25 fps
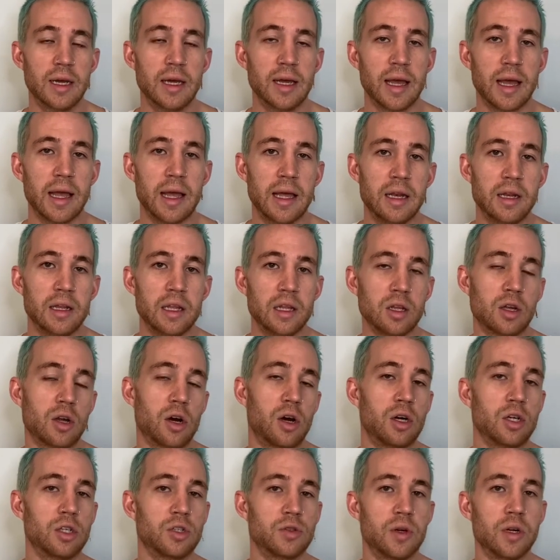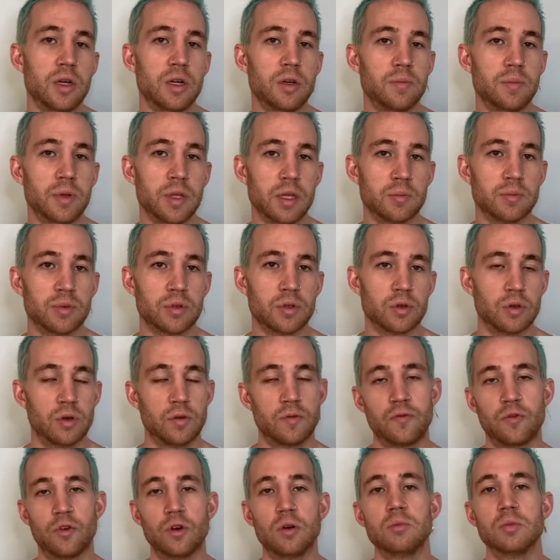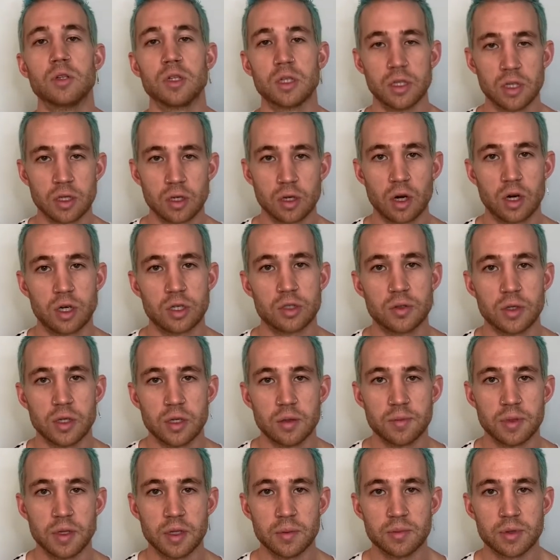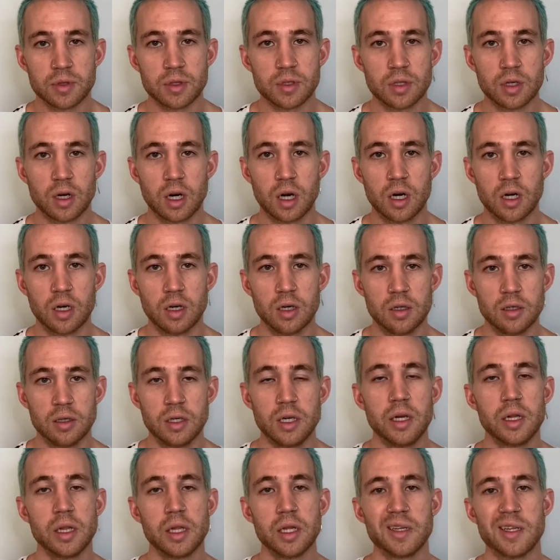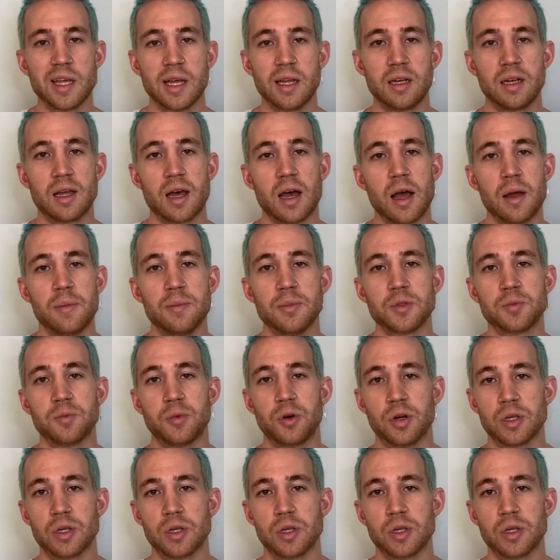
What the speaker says: and incarcerated people, or formerly incarcerated people, are nearly 10 times more